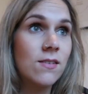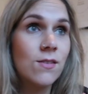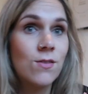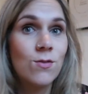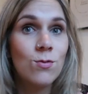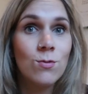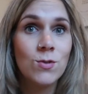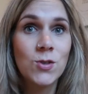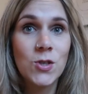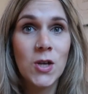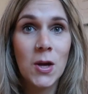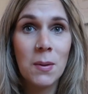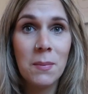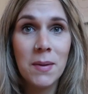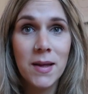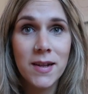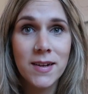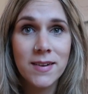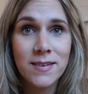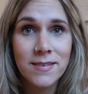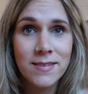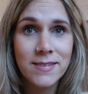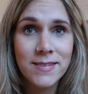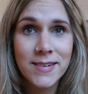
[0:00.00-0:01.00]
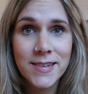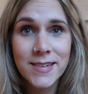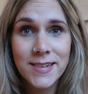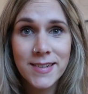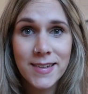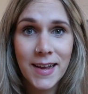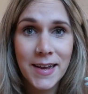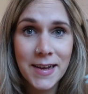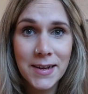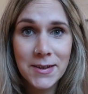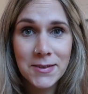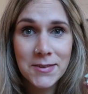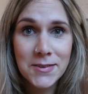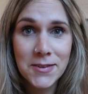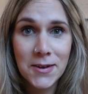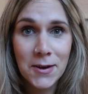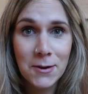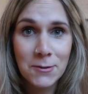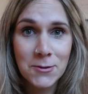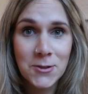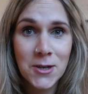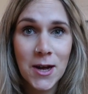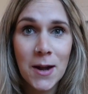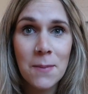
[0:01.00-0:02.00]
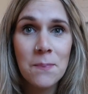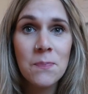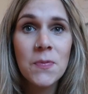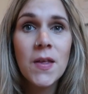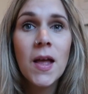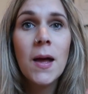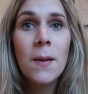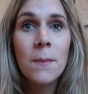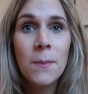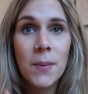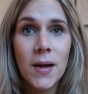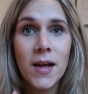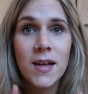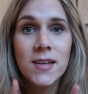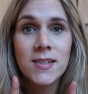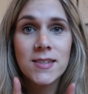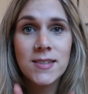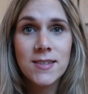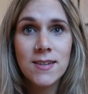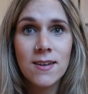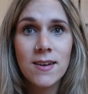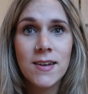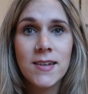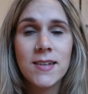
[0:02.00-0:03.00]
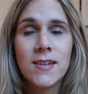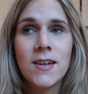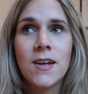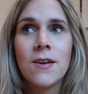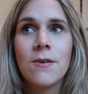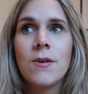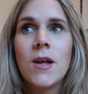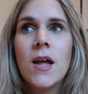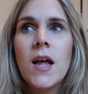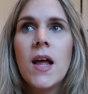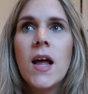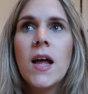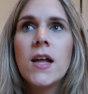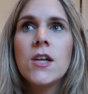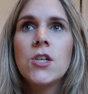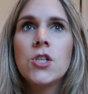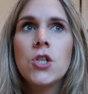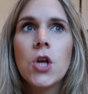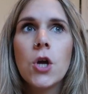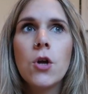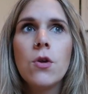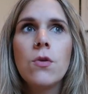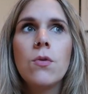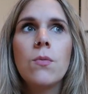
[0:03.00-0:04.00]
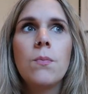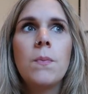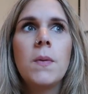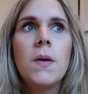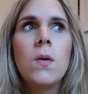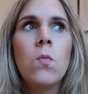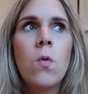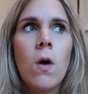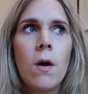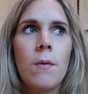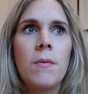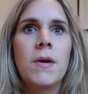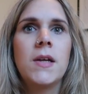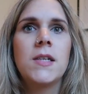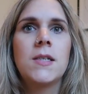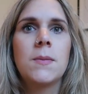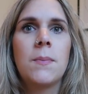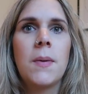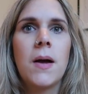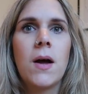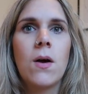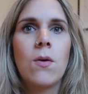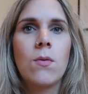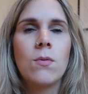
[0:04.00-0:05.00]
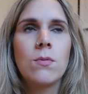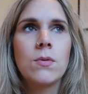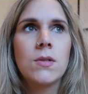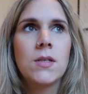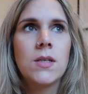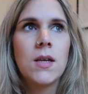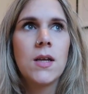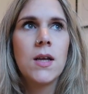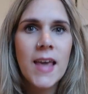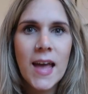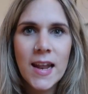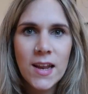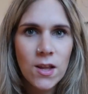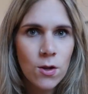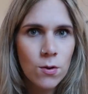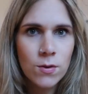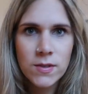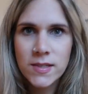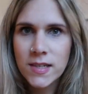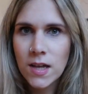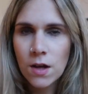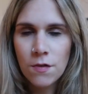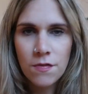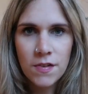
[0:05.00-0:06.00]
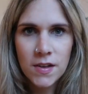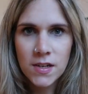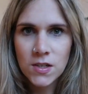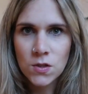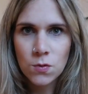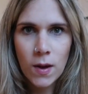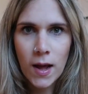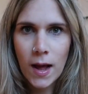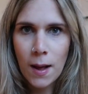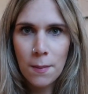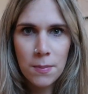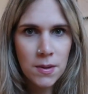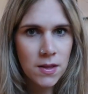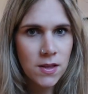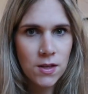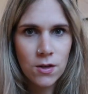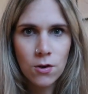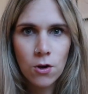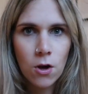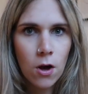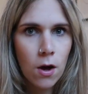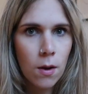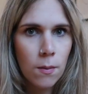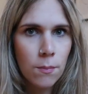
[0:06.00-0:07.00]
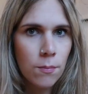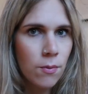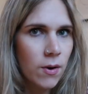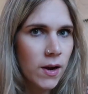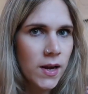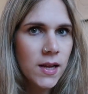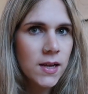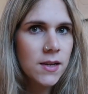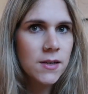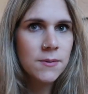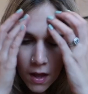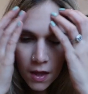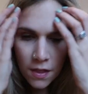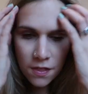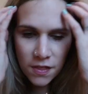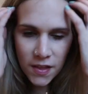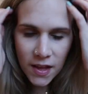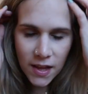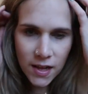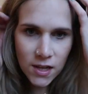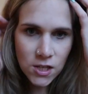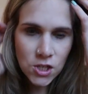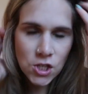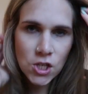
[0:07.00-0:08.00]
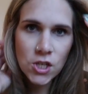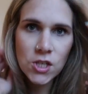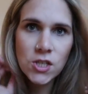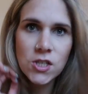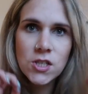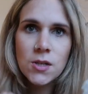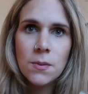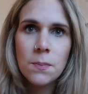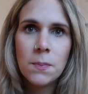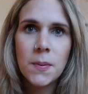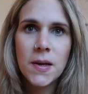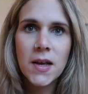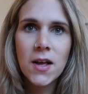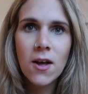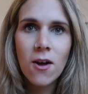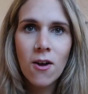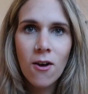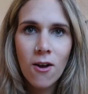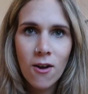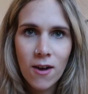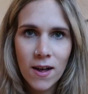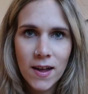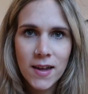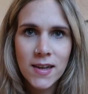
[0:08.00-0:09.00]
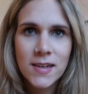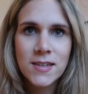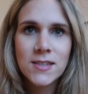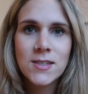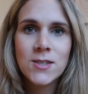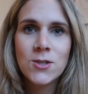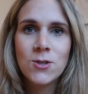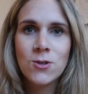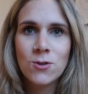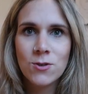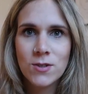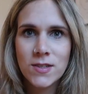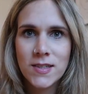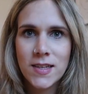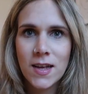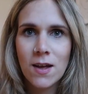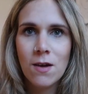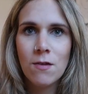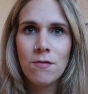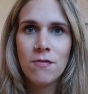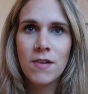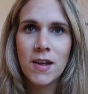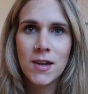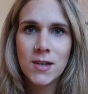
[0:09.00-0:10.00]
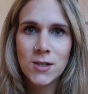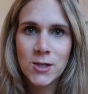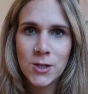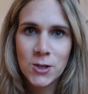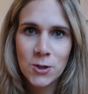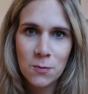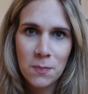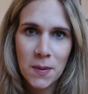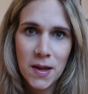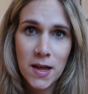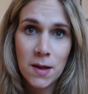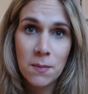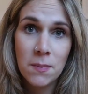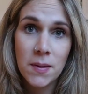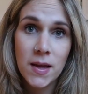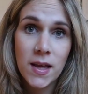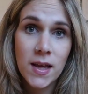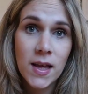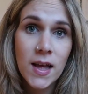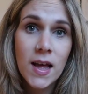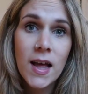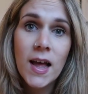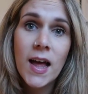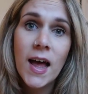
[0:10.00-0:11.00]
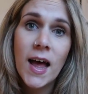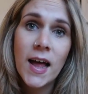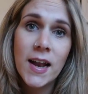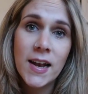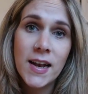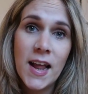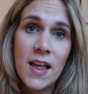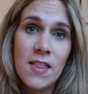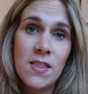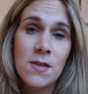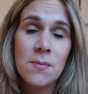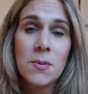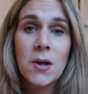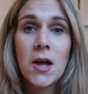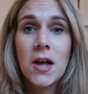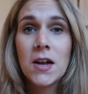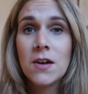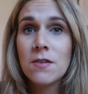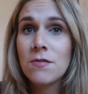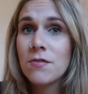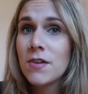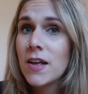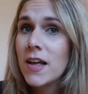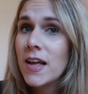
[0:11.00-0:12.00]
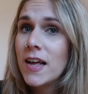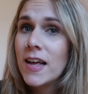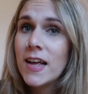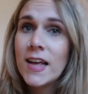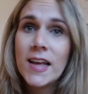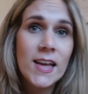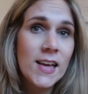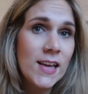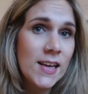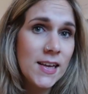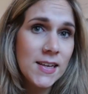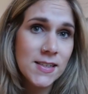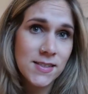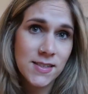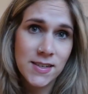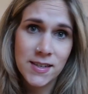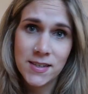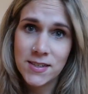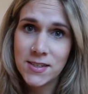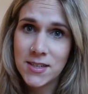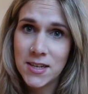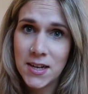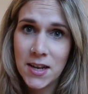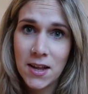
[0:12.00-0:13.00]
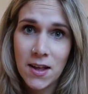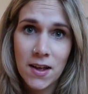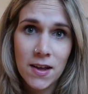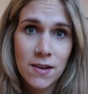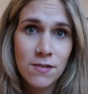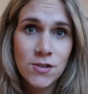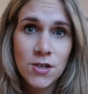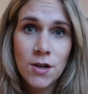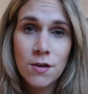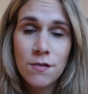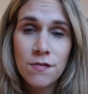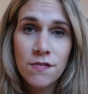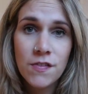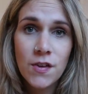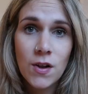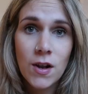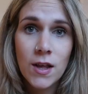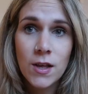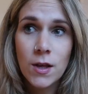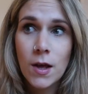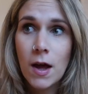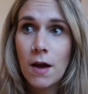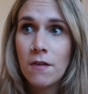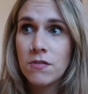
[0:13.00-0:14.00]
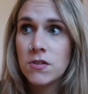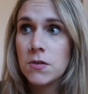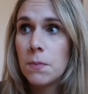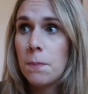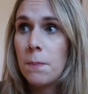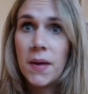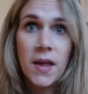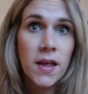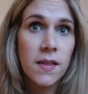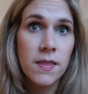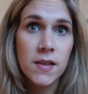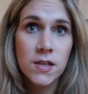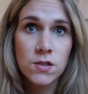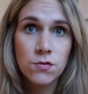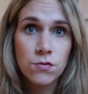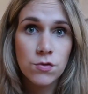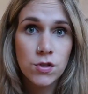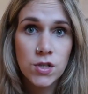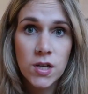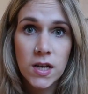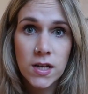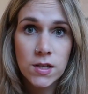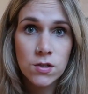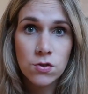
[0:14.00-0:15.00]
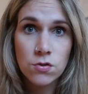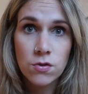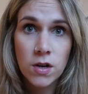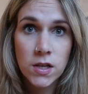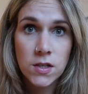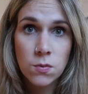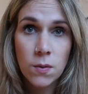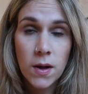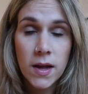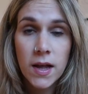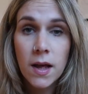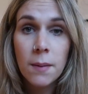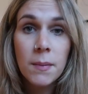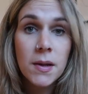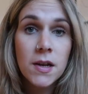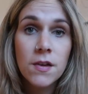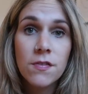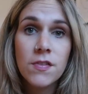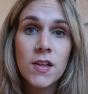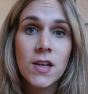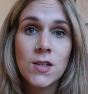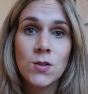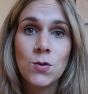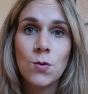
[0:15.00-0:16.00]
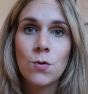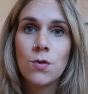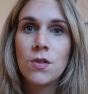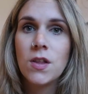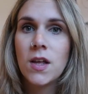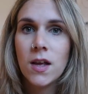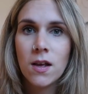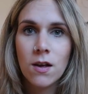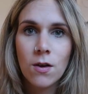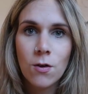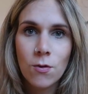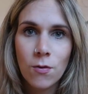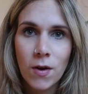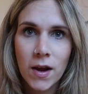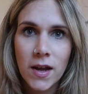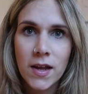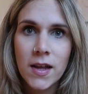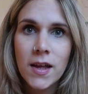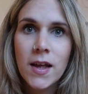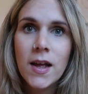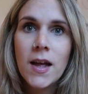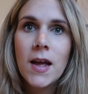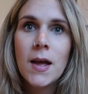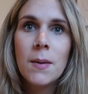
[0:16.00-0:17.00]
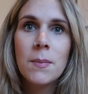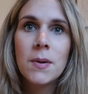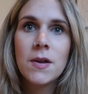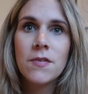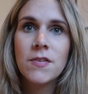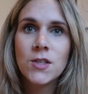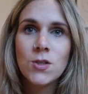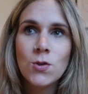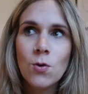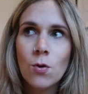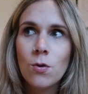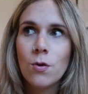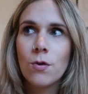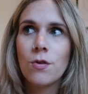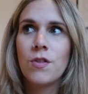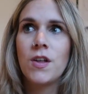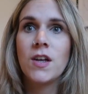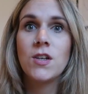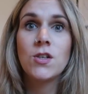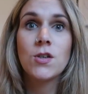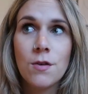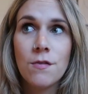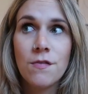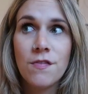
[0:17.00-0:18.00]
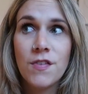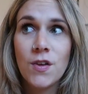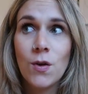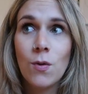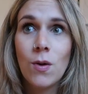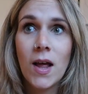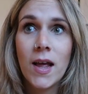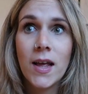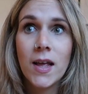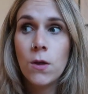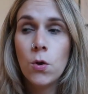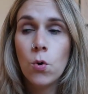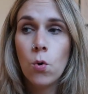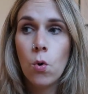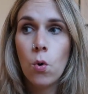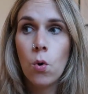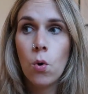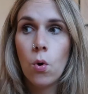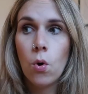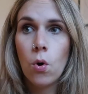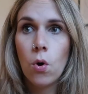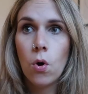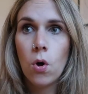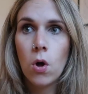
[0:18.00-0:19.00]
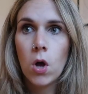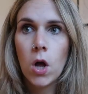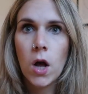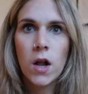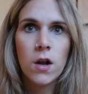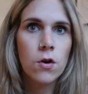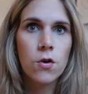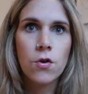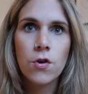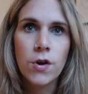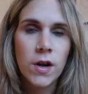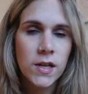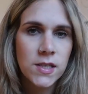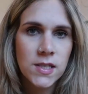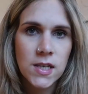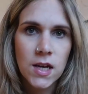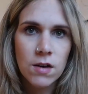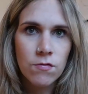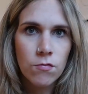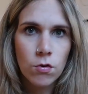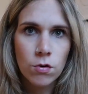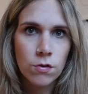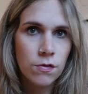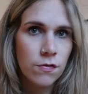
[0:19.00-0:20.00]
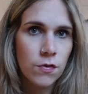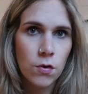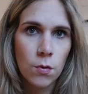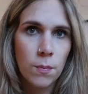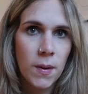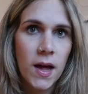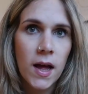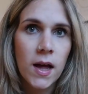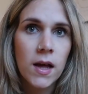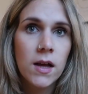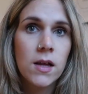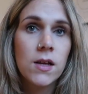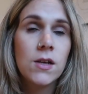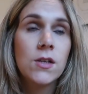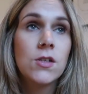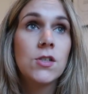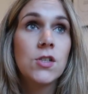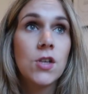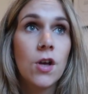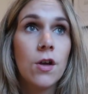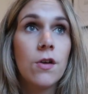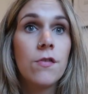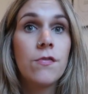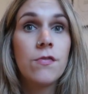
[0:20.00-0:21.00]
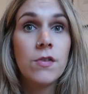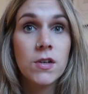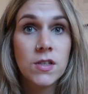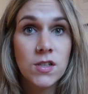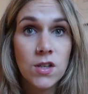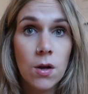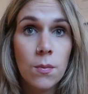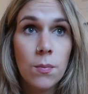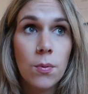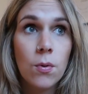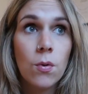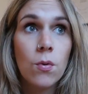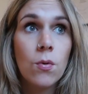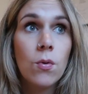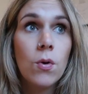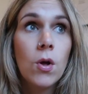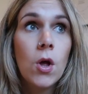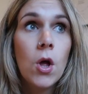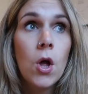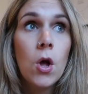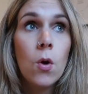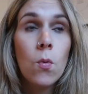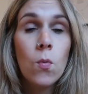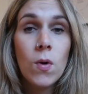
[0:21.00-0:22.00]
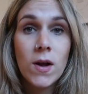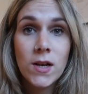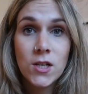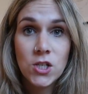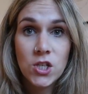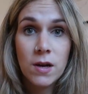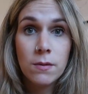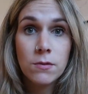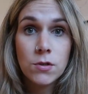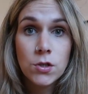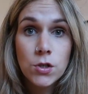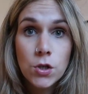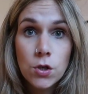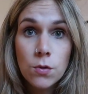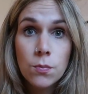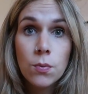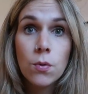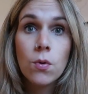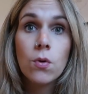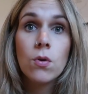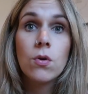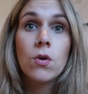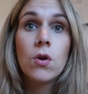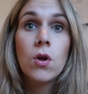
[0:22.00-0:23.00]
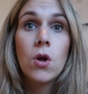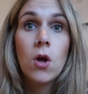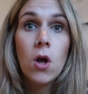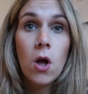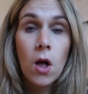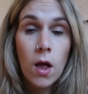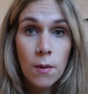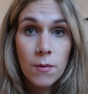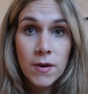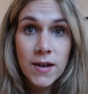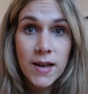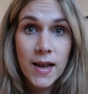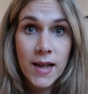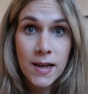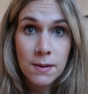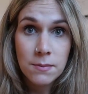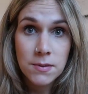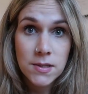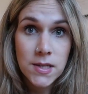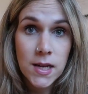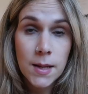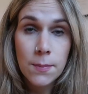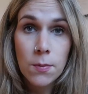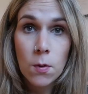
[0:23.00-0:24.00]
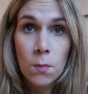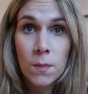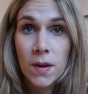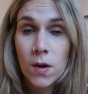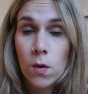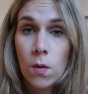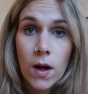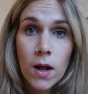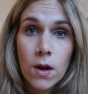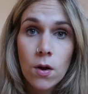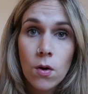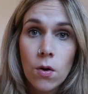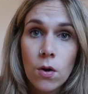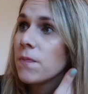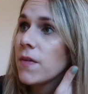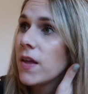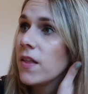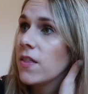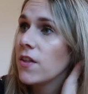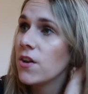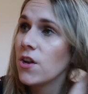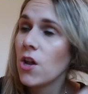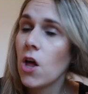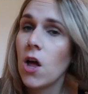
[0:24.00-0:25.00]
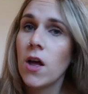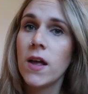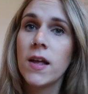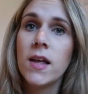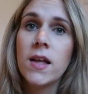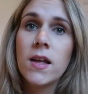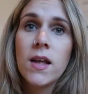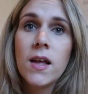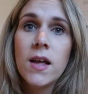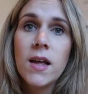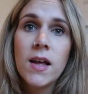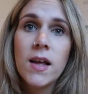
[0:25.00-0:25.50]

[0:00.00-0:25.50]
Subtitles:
thoughts come in like the whole time, but side note, don't be worried about getting yourself into a habit that you can't break. I think just be kind to yourself and to your baby and let them kind of ease into life. Don't feel like you have to be in this routine straight away. I mean, if that's your thing, great, but if it's not your thing, don't feel like you're kind of creating a rod for your back. So for example, when Jet was newborn, I would let him sleep on me quite a lot. In the night,